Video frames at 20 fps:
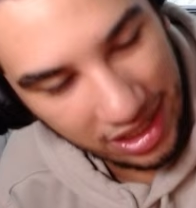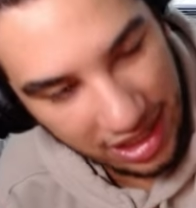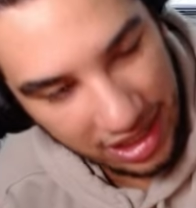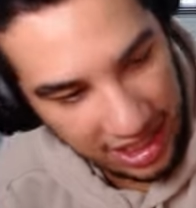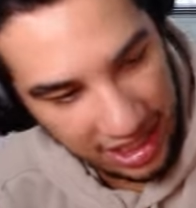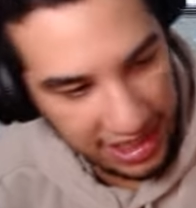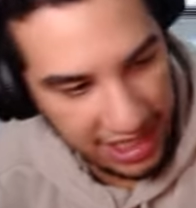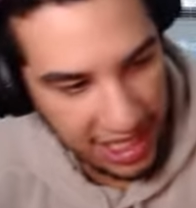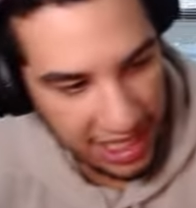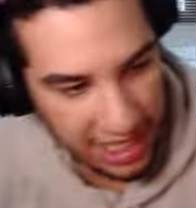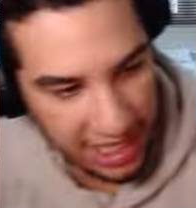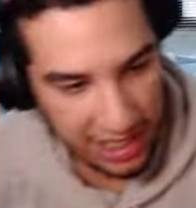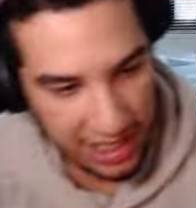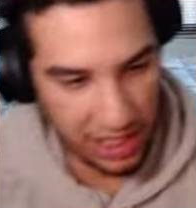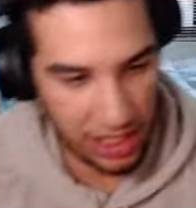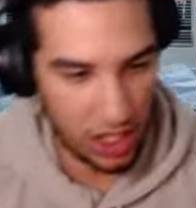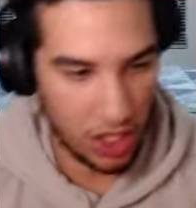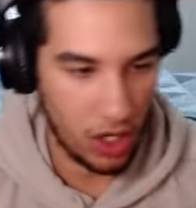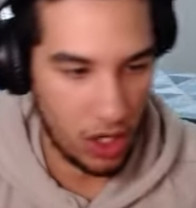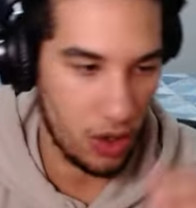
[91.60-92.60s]
going to take it
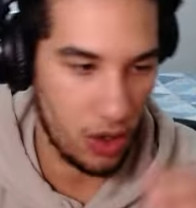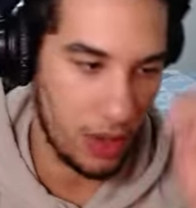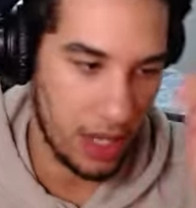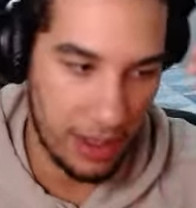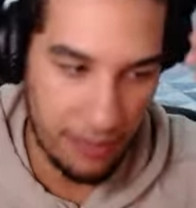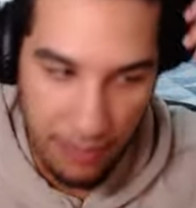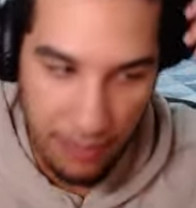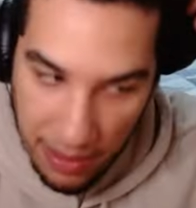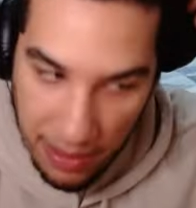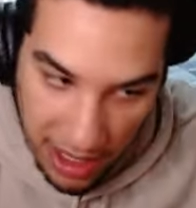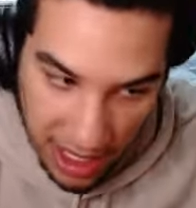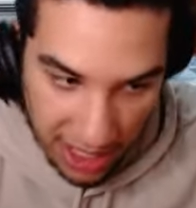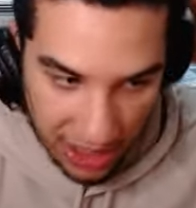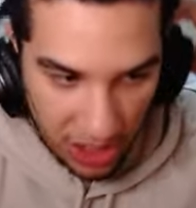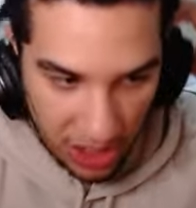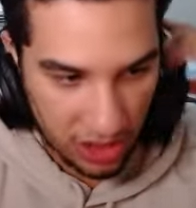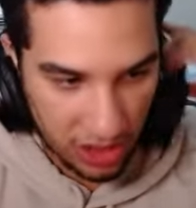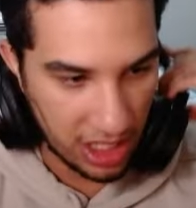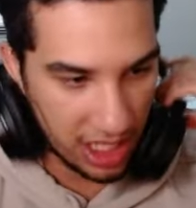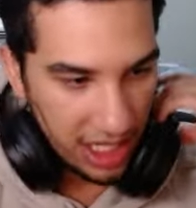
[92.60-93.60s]
slow, and maybe I'm
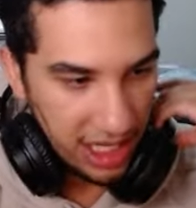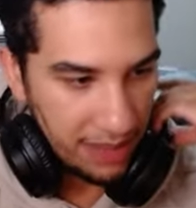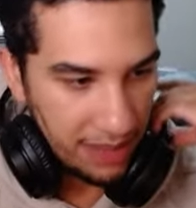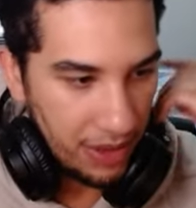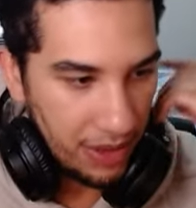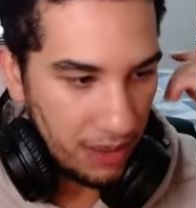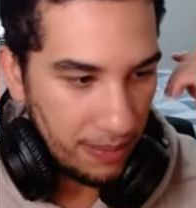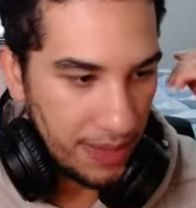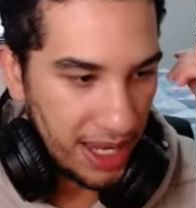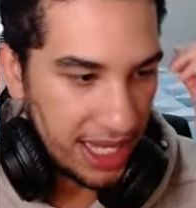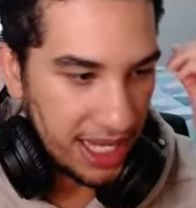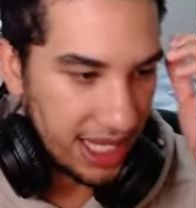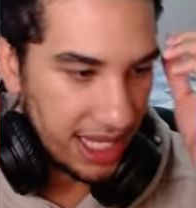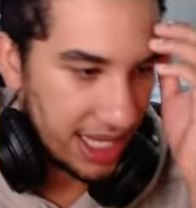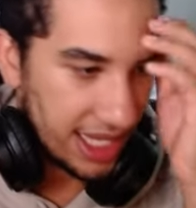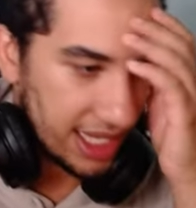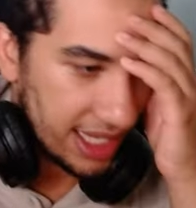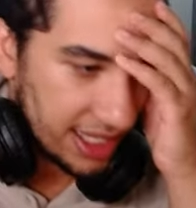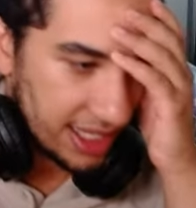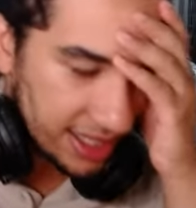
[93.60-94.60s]
just going to develop my
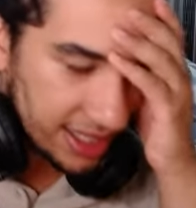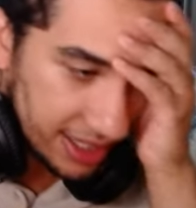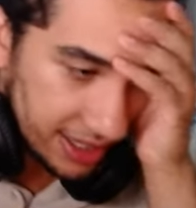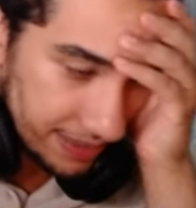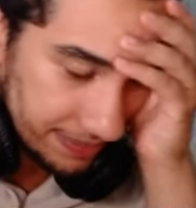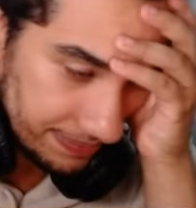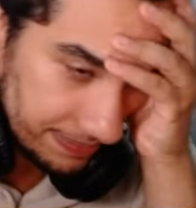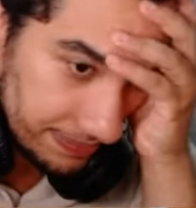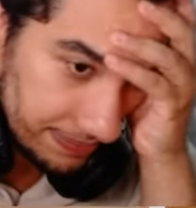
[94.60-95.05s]
kids.